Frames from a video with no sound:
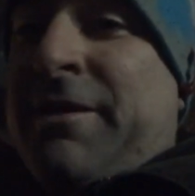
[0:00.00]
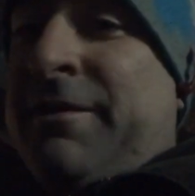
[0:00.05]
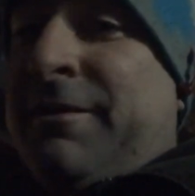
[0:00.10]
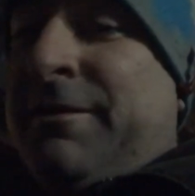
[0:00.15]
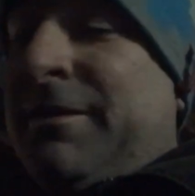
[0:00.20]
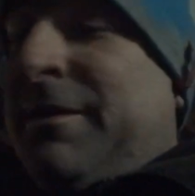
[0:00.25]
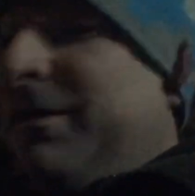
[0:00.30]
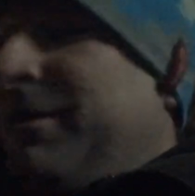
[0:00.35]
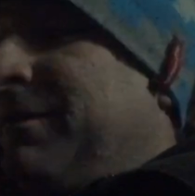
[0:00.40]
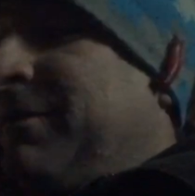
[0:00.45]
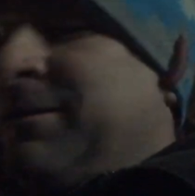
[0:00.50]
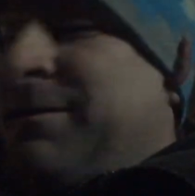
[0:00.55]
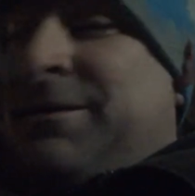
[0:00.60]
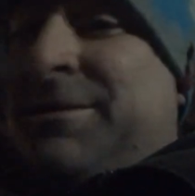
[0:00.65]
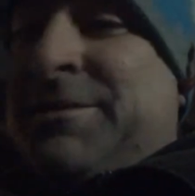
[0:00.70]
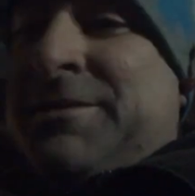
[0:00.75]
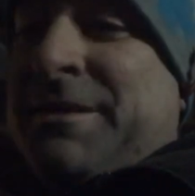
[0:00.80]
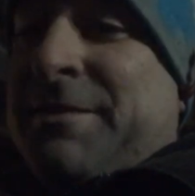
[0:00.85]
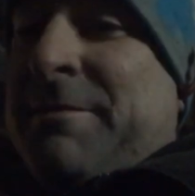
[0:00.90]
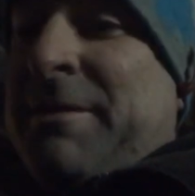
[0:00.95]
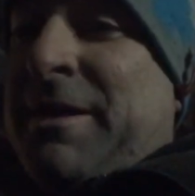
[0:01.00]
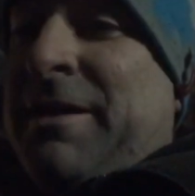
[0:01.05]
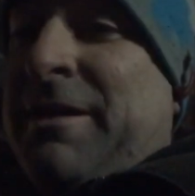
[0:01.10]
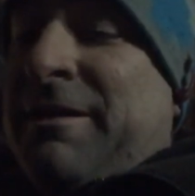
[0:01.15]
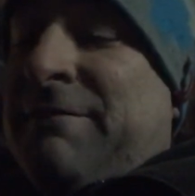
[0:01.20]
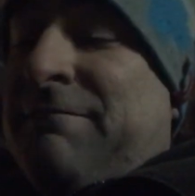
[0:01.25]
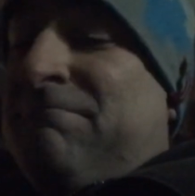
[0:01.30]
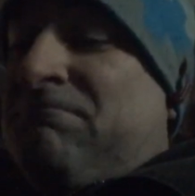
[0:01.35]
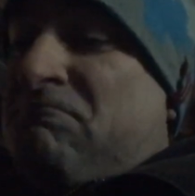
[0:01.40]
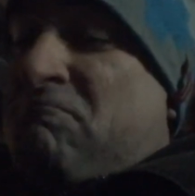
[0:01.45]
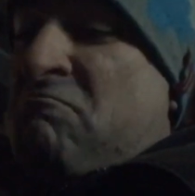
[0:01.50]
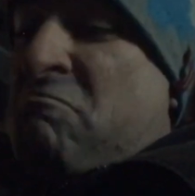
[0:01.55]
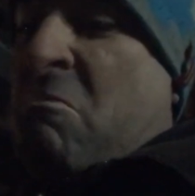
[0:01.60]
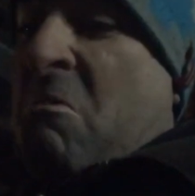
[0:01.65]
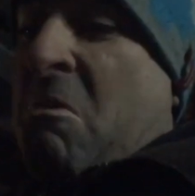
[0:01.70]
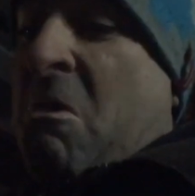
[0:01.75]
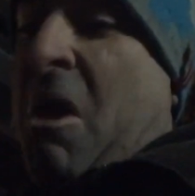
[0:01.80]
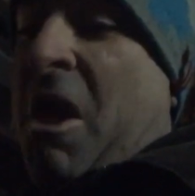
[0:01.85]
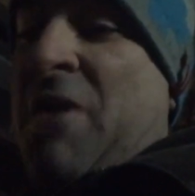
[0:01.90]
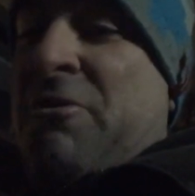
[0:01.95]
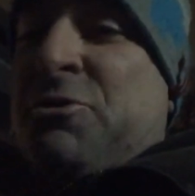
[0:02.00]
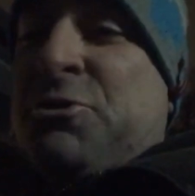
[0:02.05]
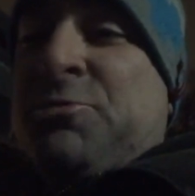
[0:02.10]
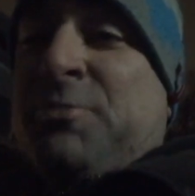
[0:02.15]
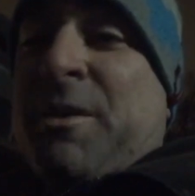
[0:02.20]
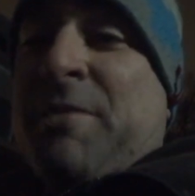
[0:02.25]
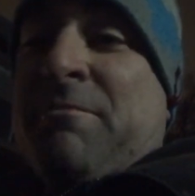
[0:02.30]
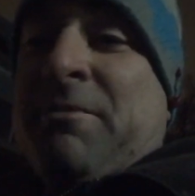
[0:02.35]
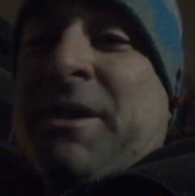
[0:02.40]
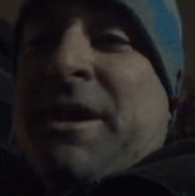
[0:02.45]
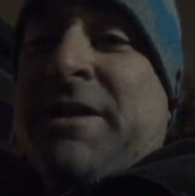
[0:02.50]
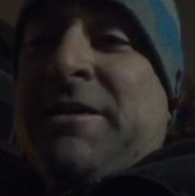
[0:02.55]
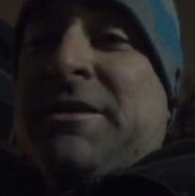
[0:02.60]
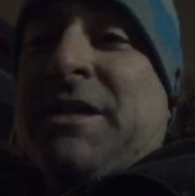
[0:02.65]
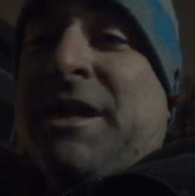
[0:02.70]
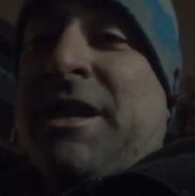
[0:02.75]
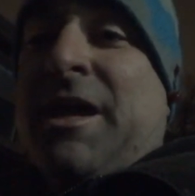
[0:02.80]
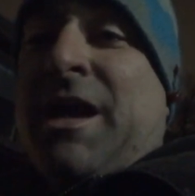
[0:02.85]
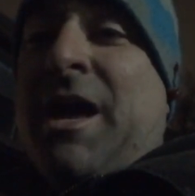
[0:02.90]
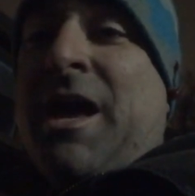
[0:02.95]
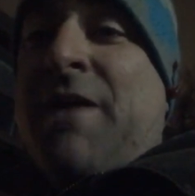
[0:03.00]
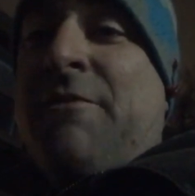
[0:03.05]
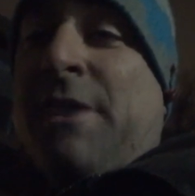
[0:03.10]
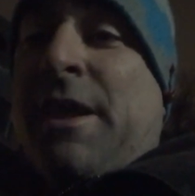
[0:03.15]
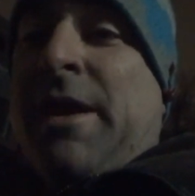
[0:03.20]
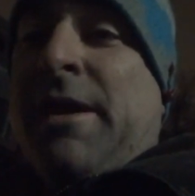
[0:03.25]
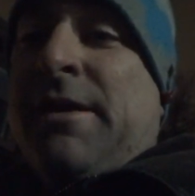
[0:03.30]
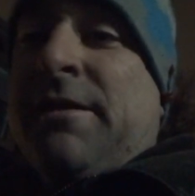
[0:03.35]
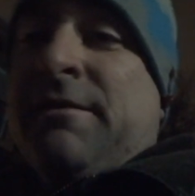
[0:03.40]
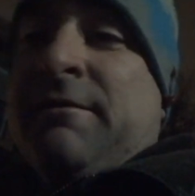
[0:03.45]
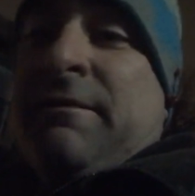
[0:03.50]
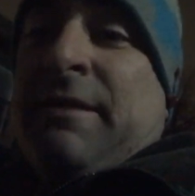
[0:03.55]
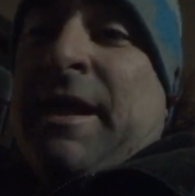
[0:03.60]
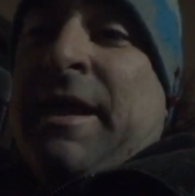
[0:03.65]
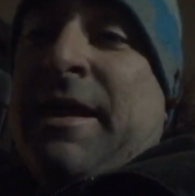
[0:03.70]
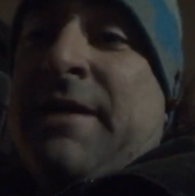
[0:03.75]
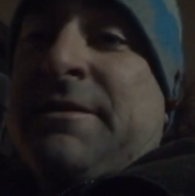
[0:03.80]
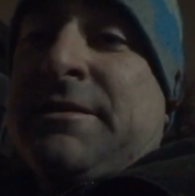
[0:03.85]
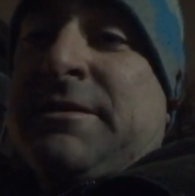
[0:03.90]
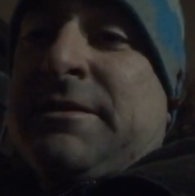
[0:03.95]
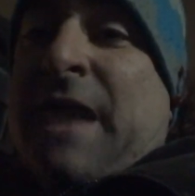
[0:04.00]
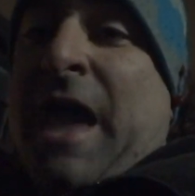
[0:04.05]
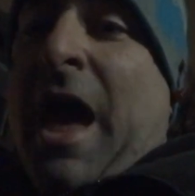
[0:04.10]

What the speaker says: Because I mean, I lose my brakes on a highway, can't stop.